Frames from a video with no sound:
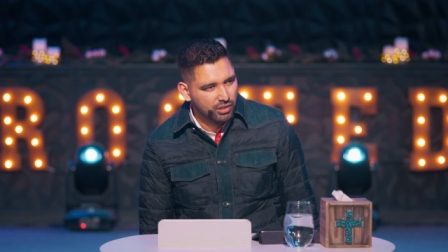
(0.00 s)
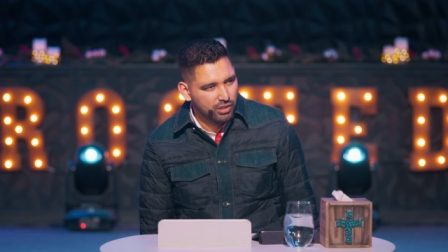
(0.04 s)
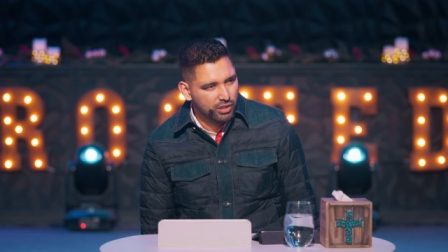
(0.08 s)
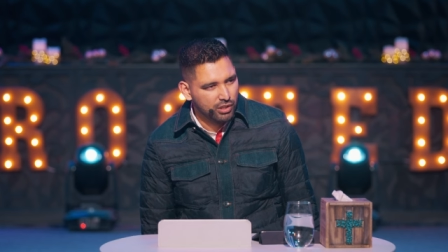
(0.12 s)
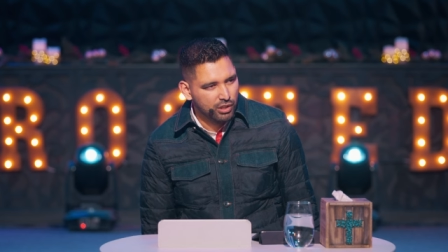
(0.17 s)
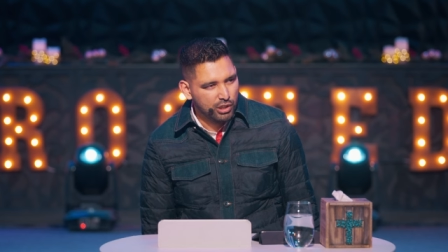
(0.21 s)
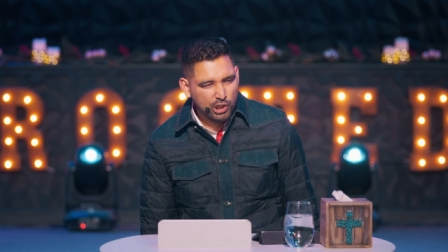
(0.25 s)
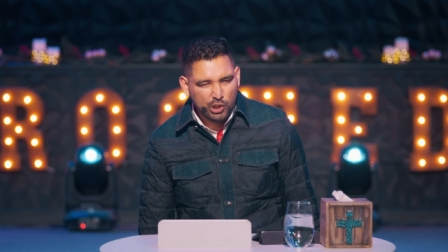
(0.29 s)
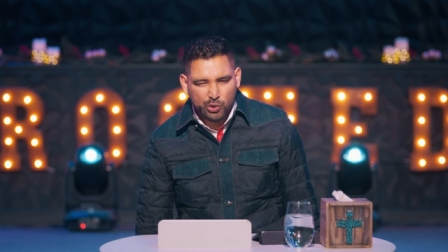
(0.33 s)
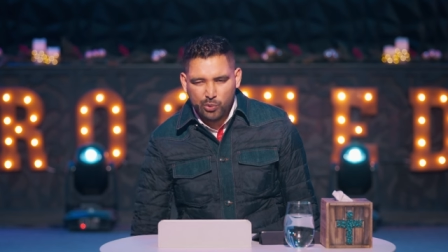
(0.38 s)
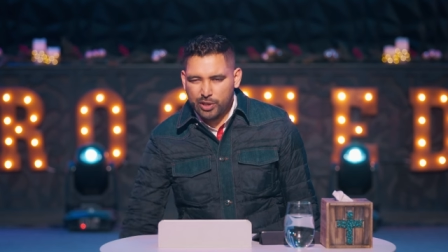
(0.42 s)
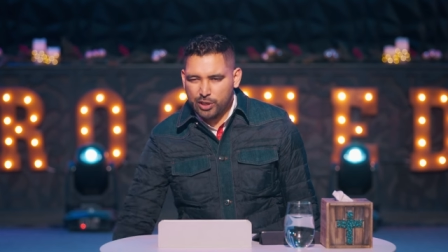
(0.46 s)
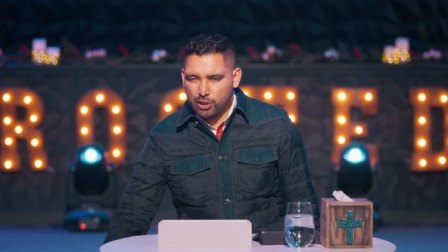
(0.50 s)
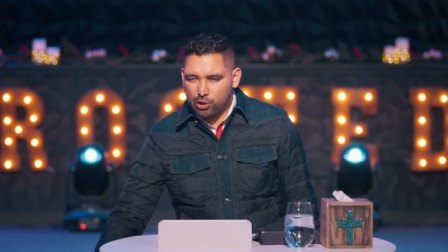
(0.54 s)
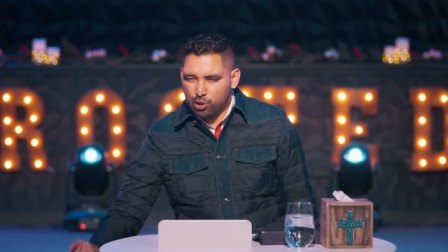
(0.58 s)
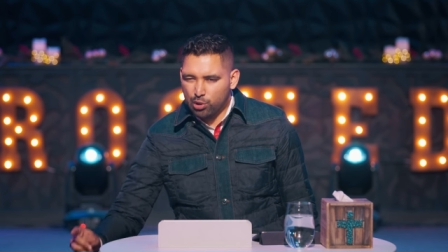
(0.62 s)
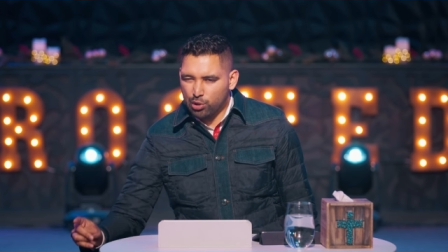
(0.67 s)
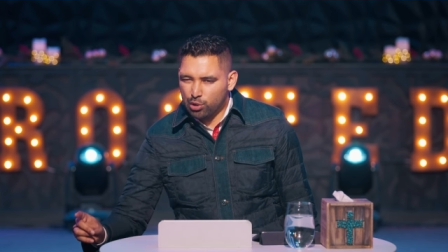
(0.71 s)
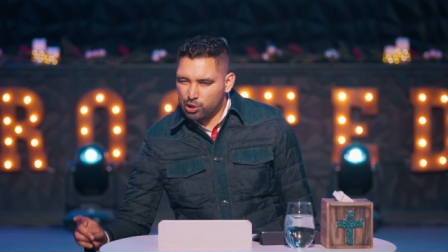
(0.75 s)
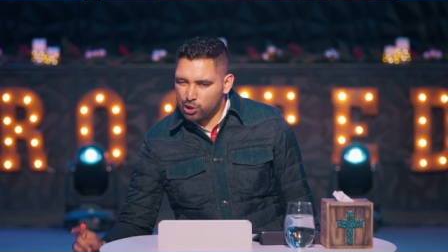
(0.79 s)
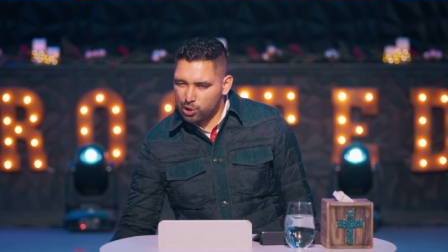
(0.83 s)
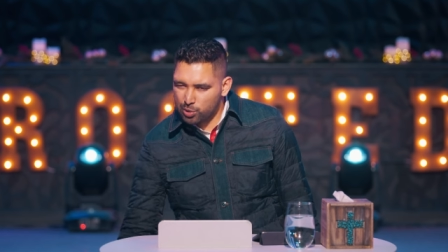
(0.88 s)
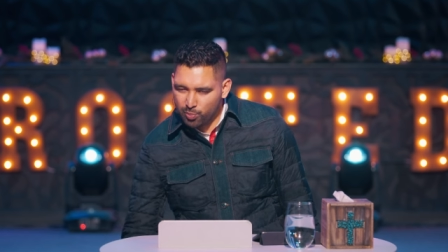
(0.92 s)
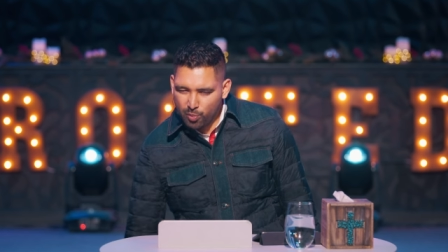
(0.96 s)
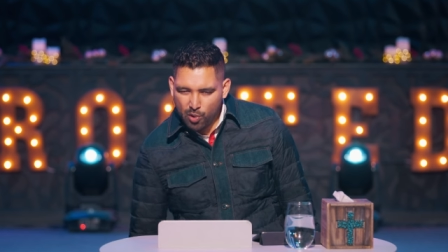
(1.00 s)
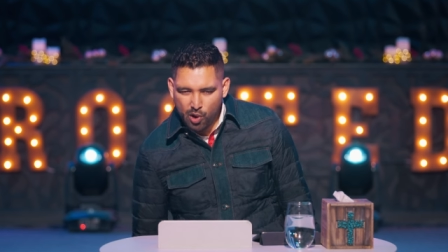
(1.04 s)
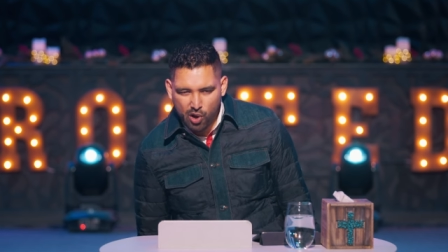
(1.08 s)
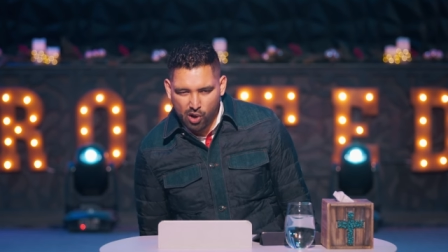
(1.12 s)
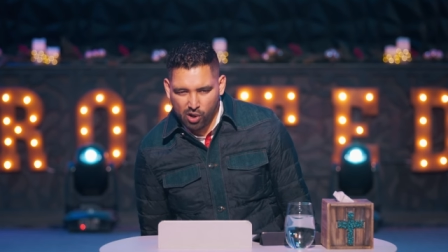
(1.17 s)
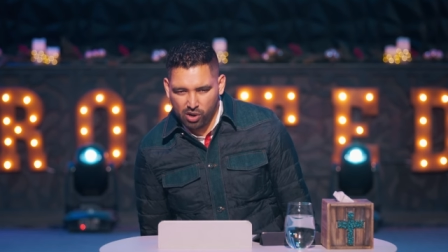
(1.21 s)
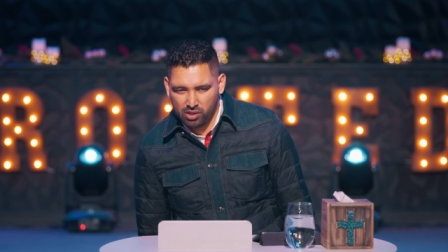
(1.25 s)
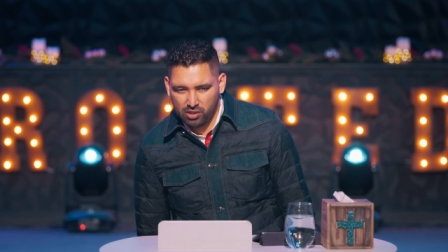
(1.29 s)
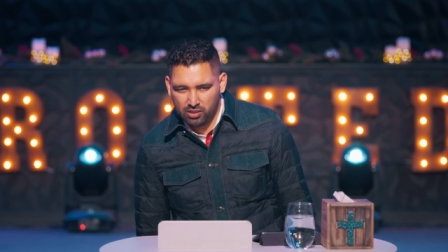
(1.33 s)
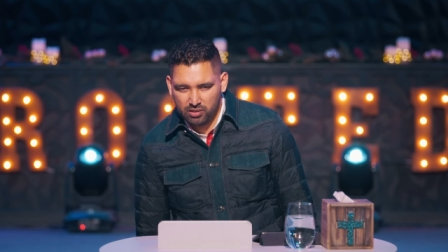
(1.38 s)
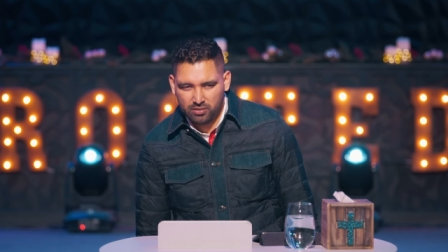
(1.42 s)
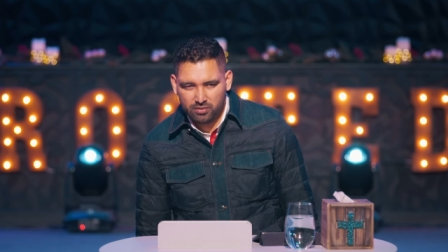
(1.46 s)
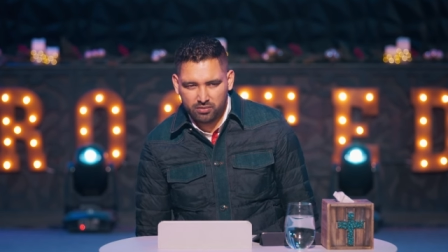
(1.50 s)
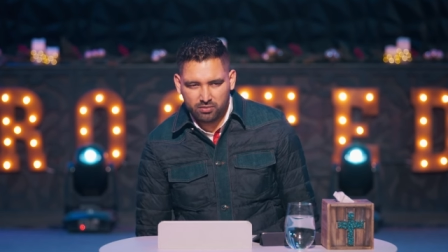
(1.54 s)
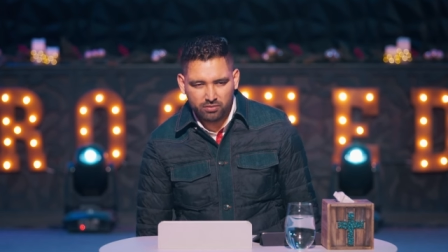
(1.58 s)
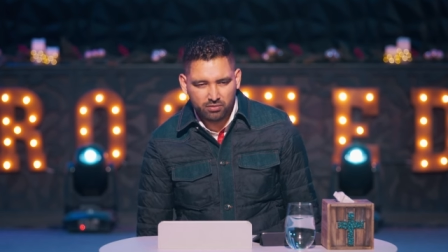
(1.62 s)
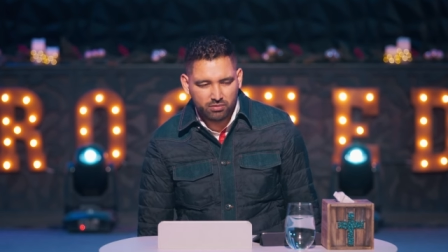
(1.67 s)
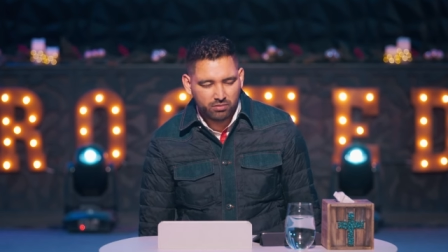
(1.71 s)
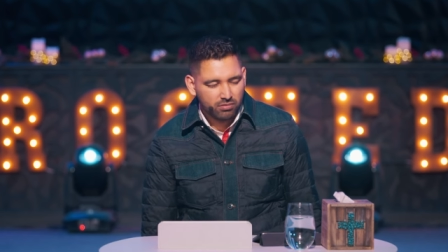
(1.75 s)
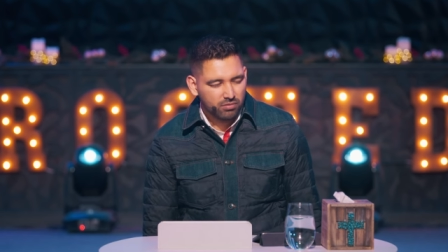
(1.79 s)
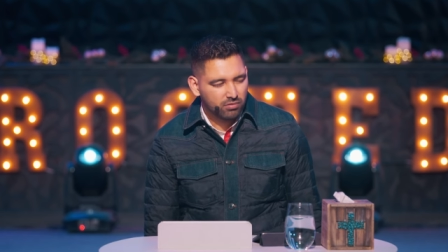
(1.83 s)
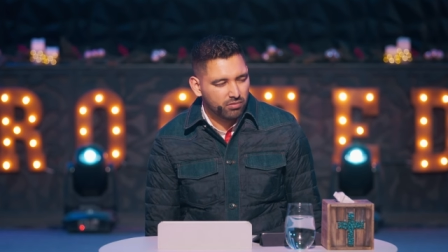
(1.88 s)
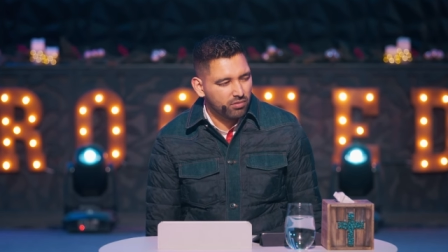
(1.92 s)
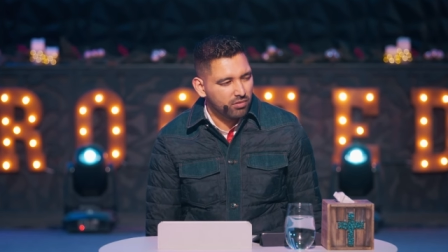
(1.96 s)
you were too small,
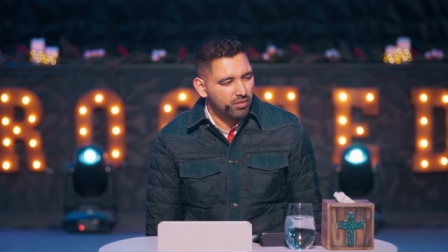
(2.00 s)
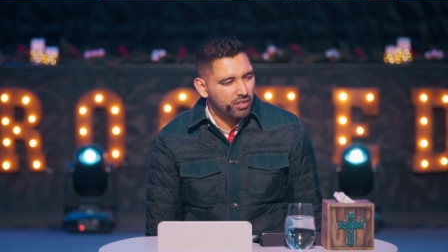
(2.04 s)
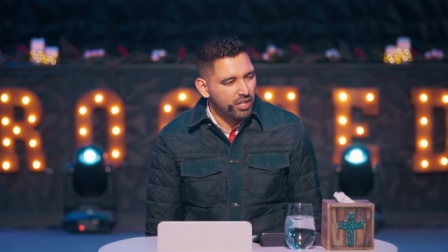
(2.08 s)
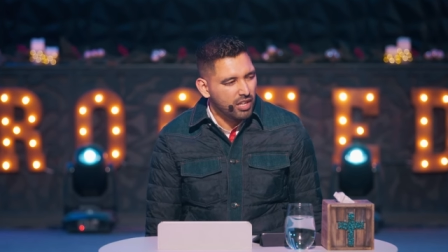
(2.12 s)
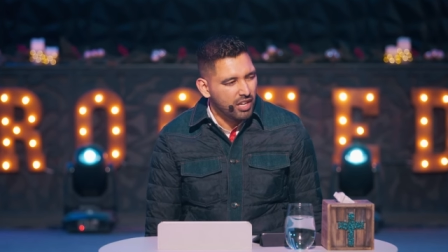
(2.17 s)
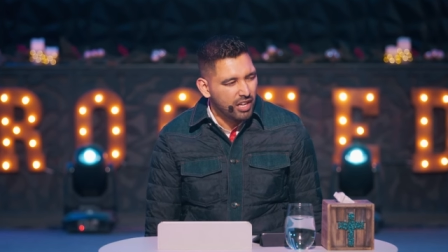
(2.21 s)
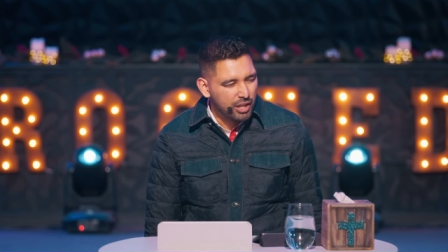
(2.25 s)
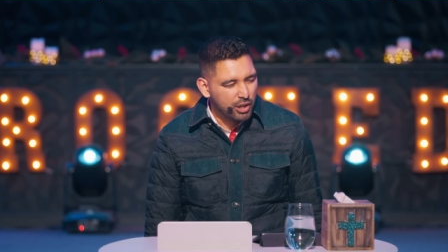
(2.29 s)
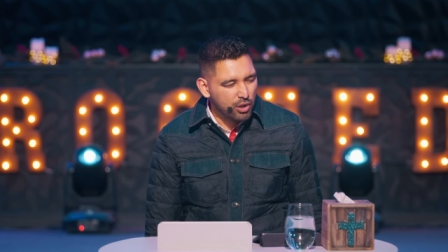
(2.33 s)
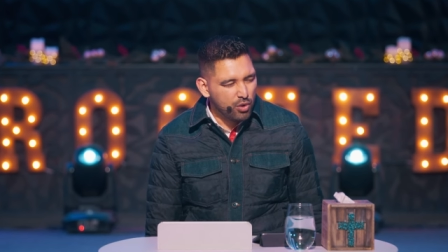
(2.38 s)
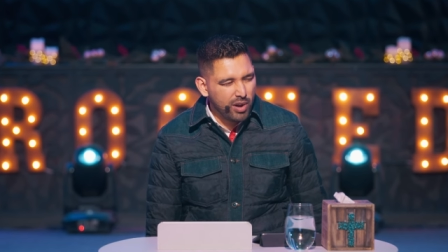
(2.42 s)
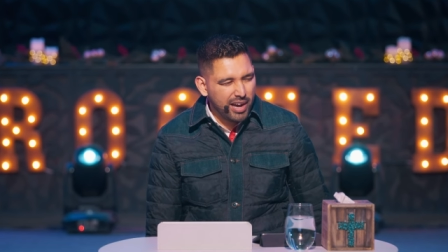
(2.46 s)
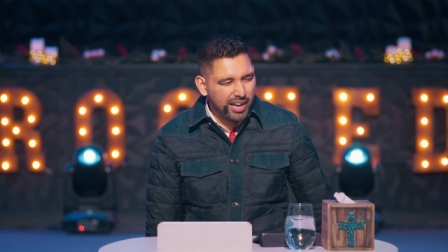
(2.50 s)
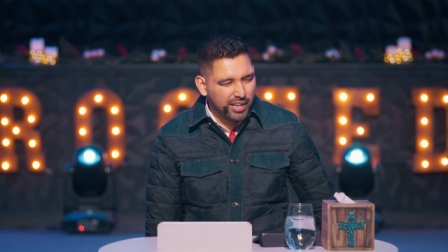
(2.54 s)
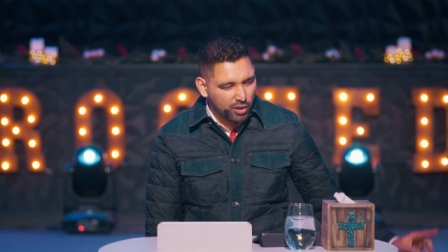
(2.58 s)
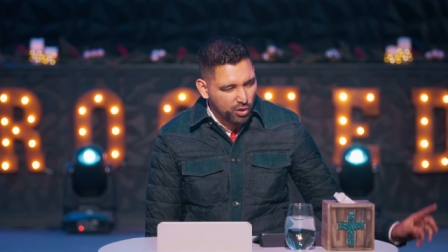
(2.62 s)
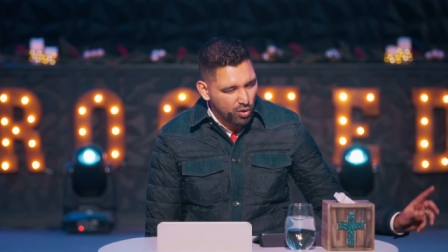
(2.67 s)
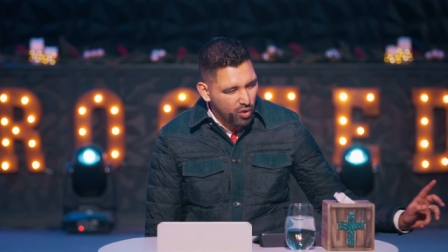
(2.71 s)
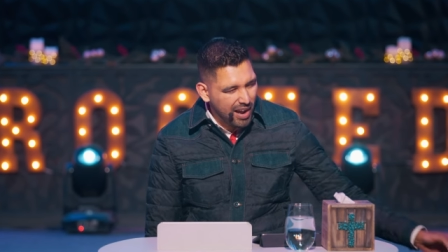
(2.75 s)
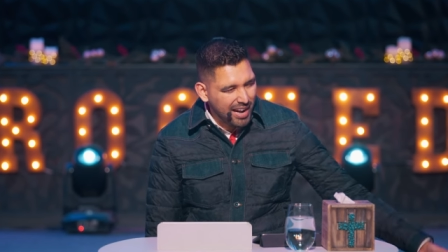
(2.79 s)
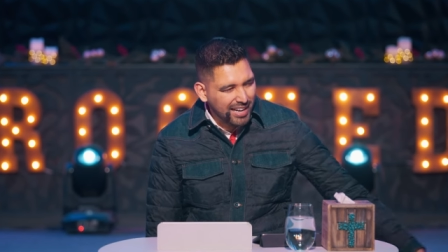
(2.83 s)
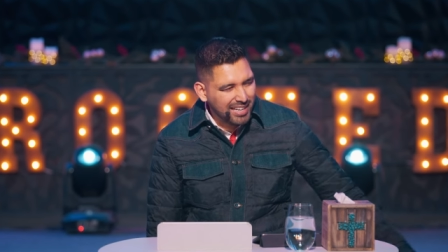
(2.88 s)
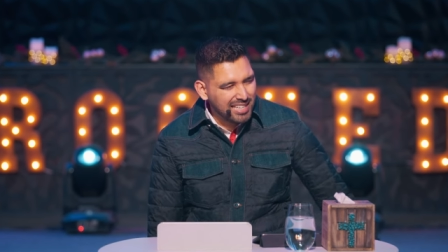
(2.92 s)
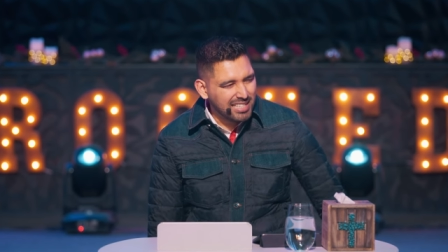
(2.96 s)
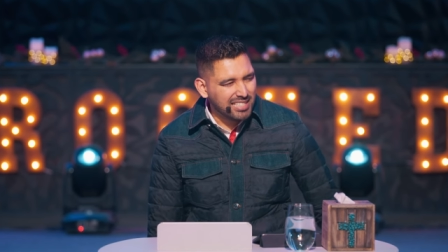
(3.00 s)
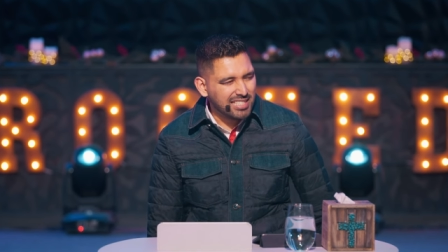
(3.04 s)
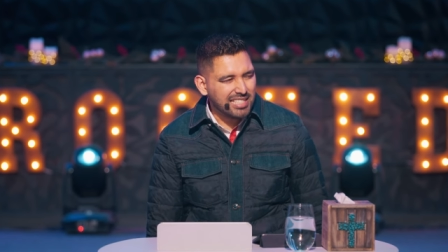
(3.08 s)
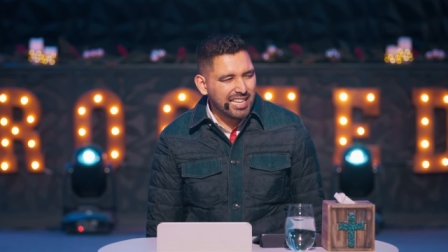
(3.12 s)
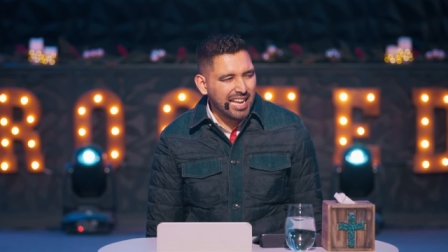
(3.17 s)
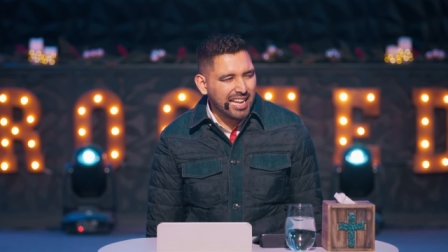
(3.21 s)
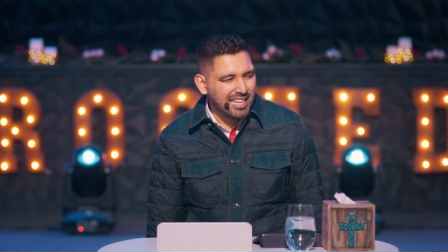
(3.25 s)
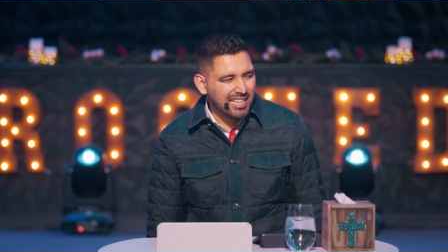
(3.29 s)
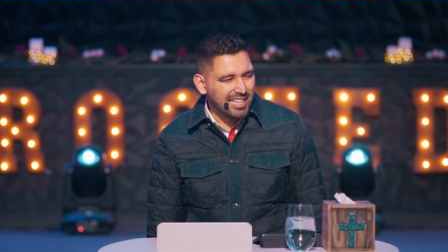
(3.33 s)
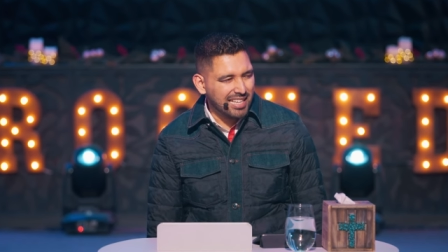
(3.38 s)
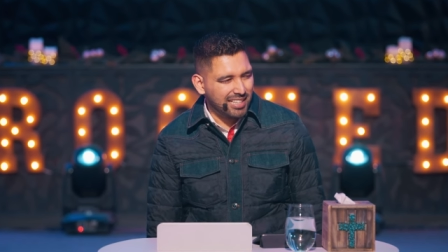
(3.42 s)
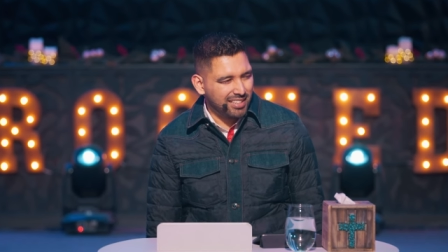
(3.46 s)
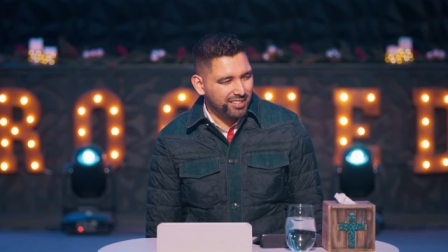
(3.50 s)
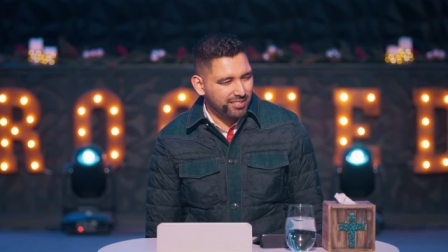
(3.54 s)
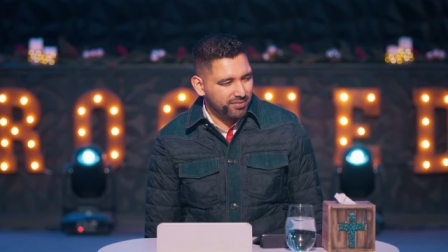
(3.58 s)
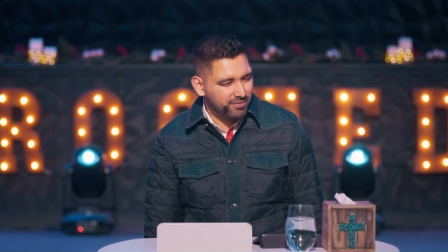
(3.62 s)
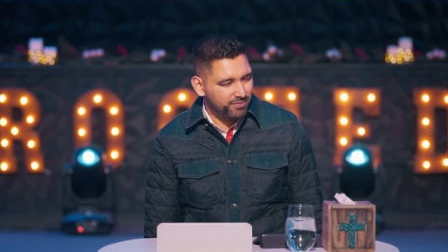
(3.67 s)
you had no understanding.